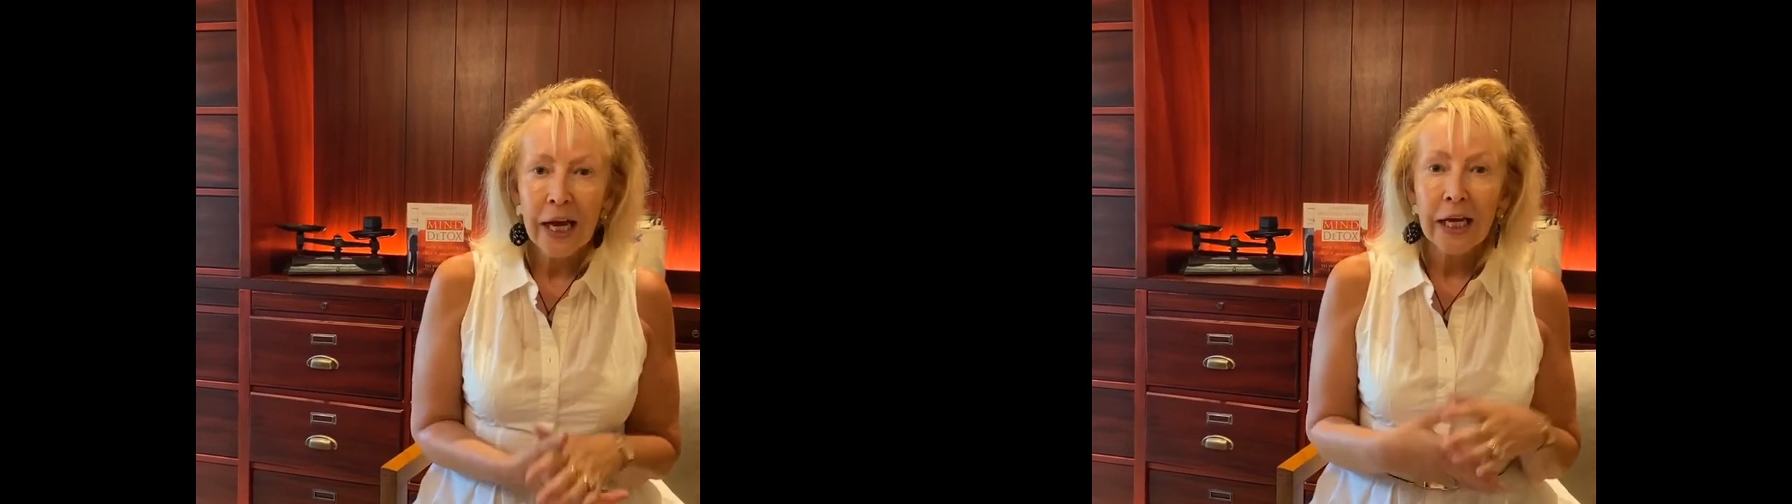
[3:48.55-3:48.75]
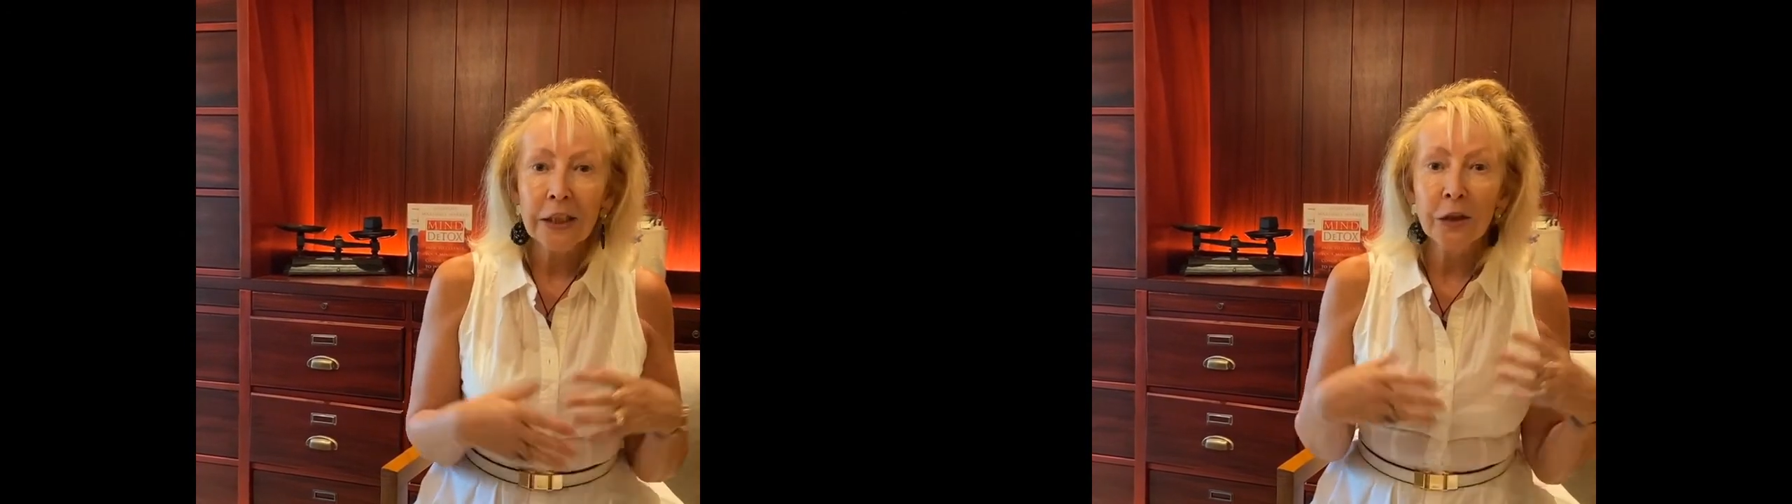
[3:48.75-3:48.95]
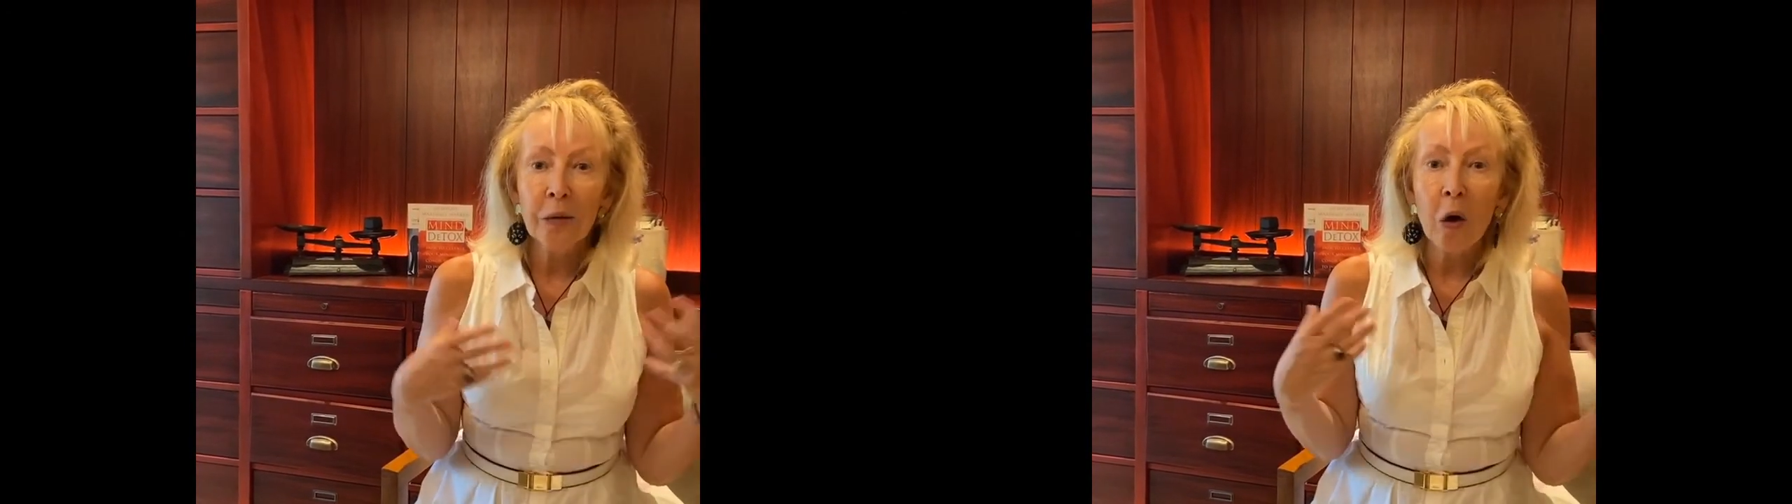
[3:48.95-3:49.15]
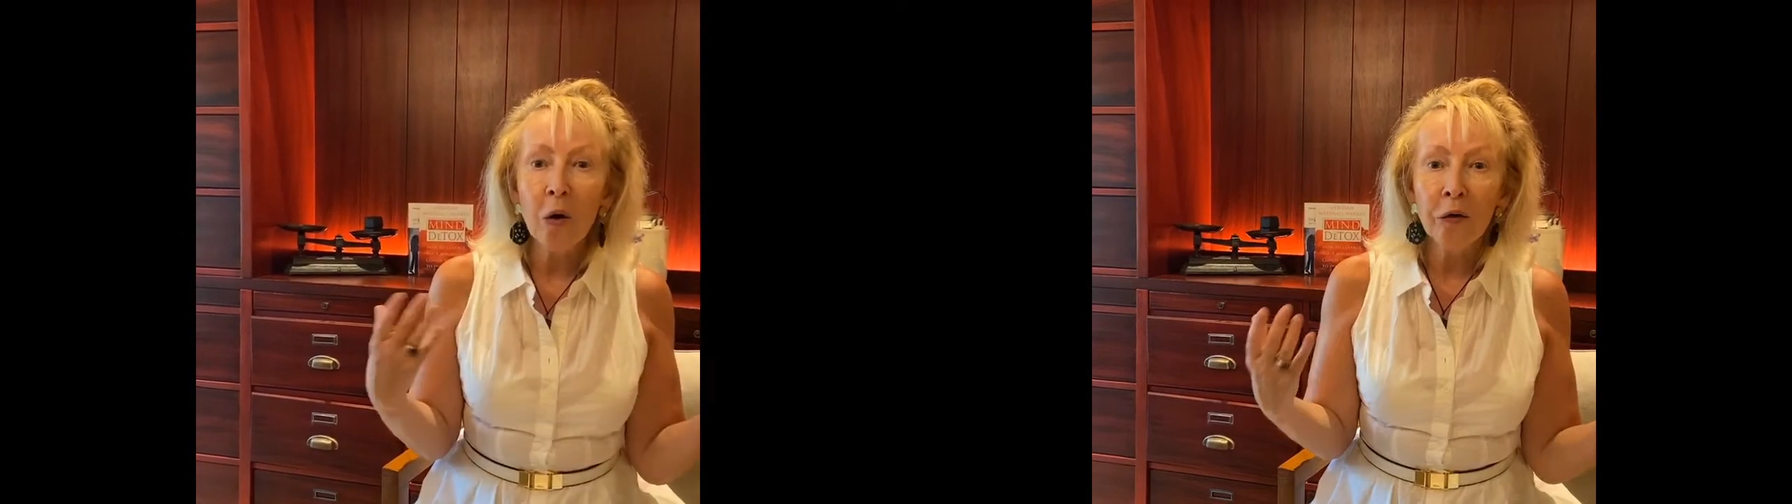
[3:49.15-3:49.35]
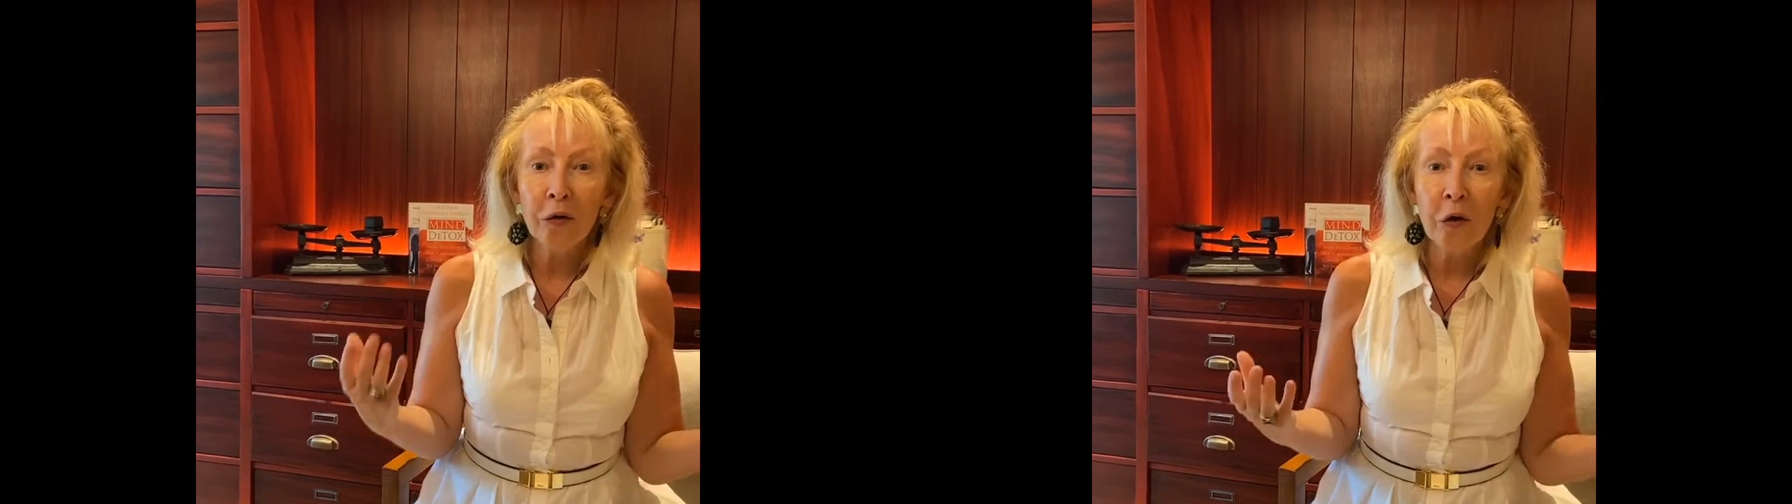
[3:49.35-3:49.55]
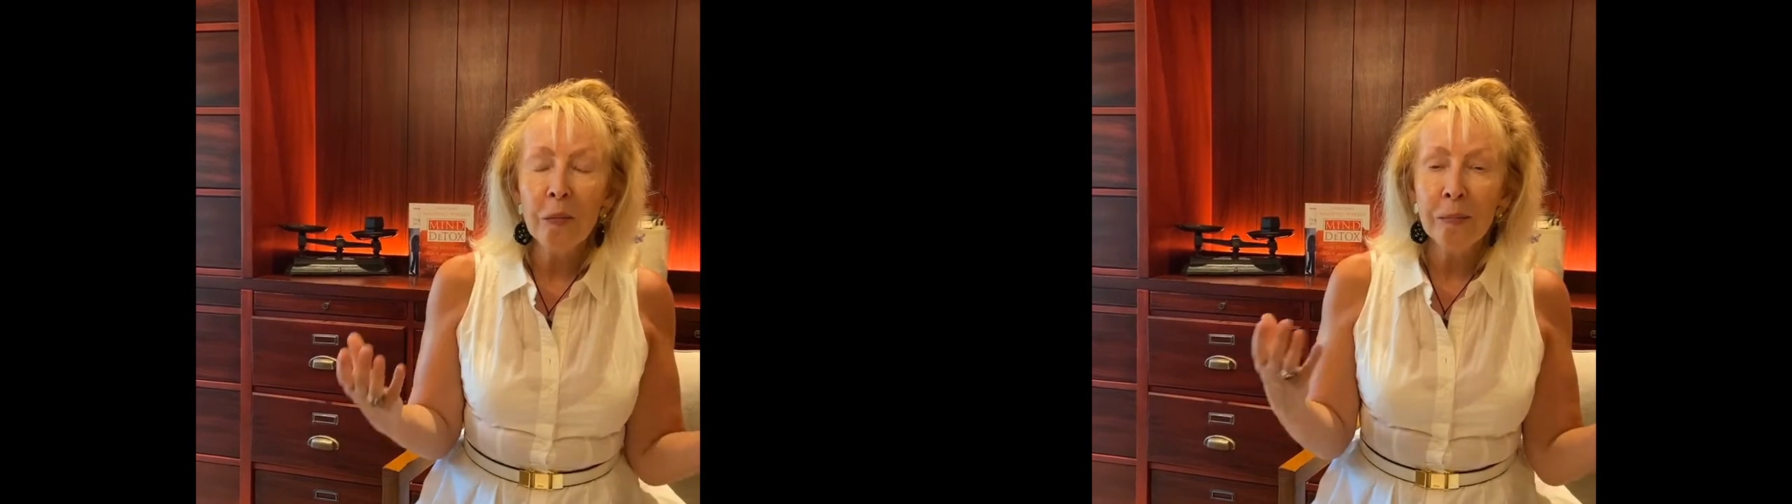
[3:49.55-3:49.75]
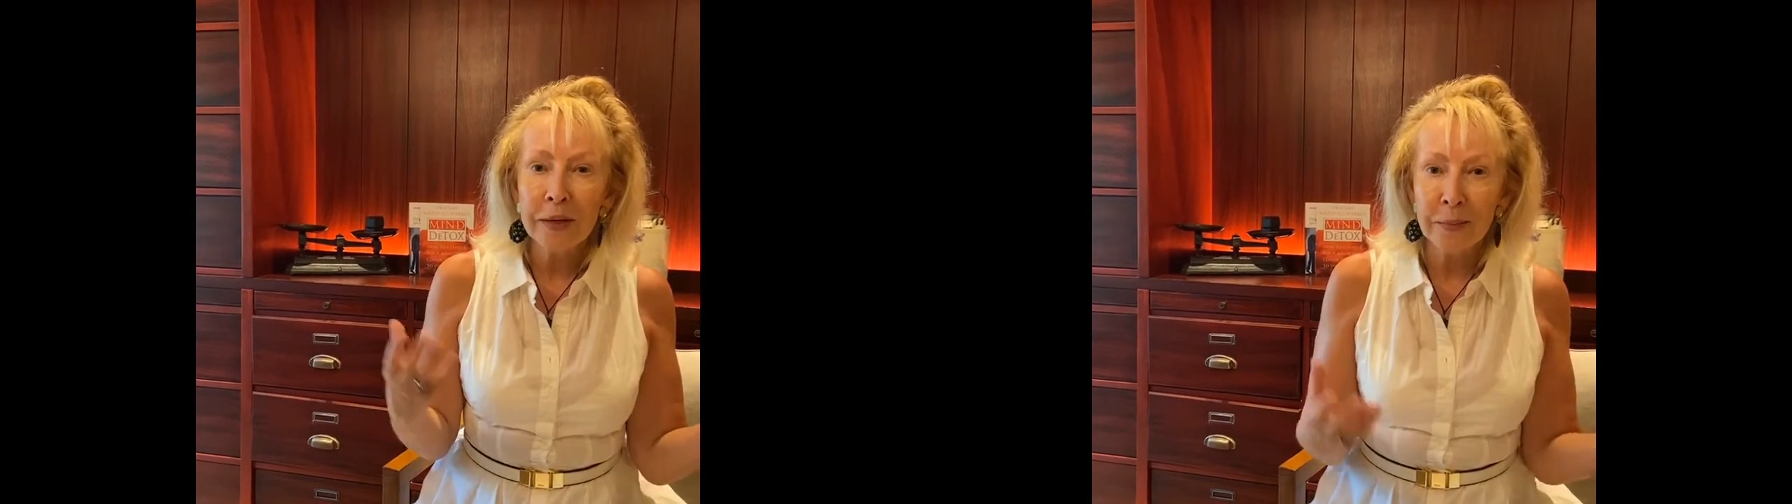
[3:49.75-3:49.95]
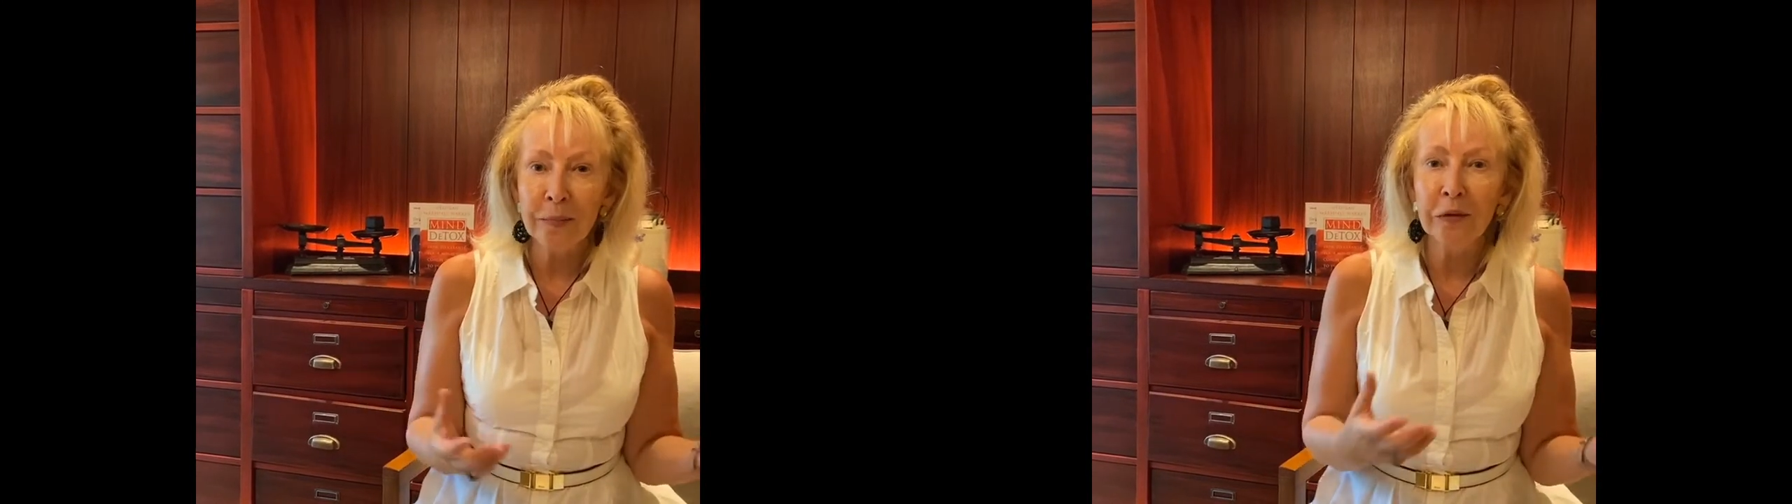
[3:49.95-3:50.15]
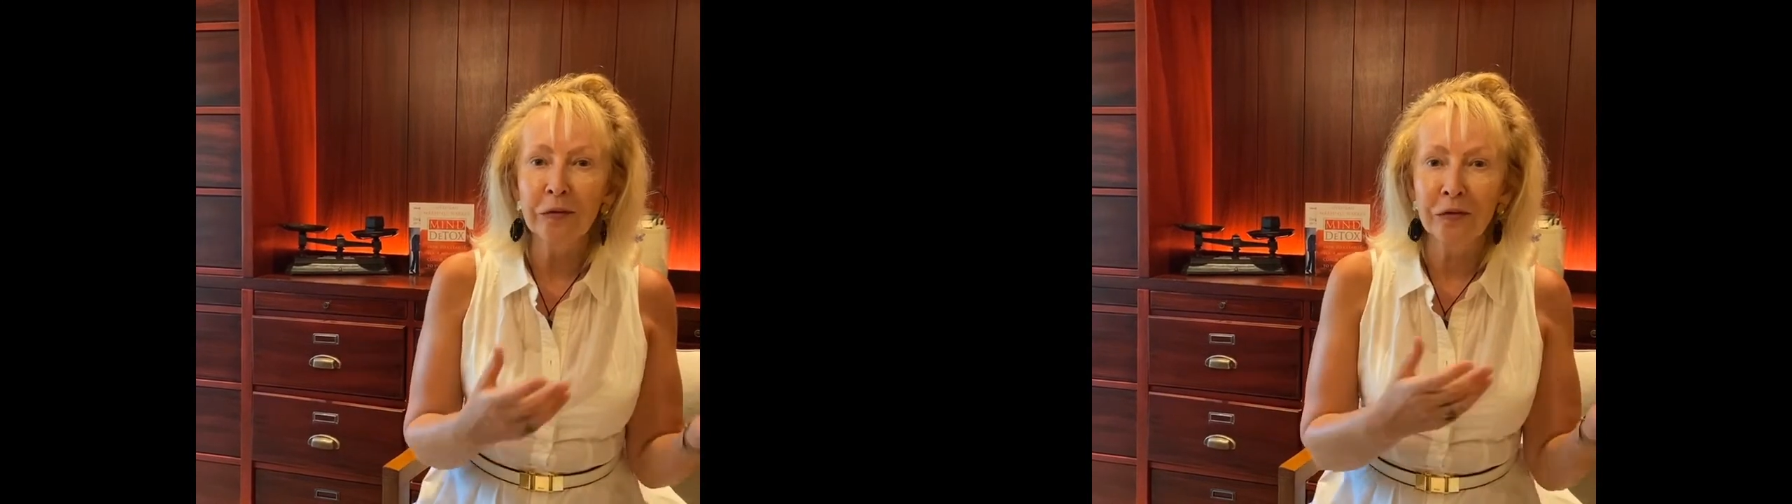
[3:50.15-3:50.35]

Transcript: is that although people have